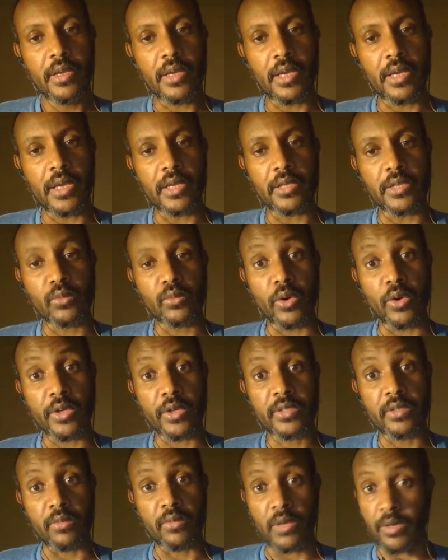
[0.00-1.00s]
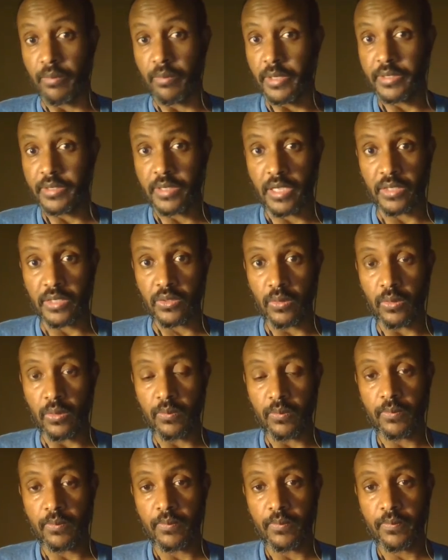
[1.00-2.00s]
and it works around my
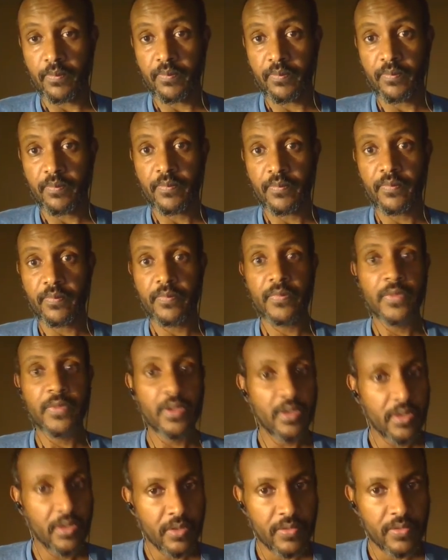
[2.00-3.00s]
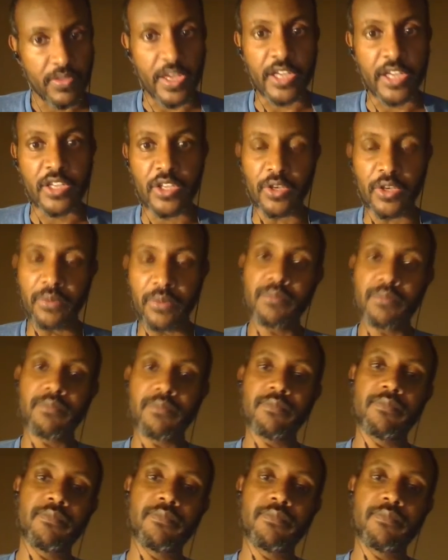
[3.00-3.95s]
schedule. Thank you.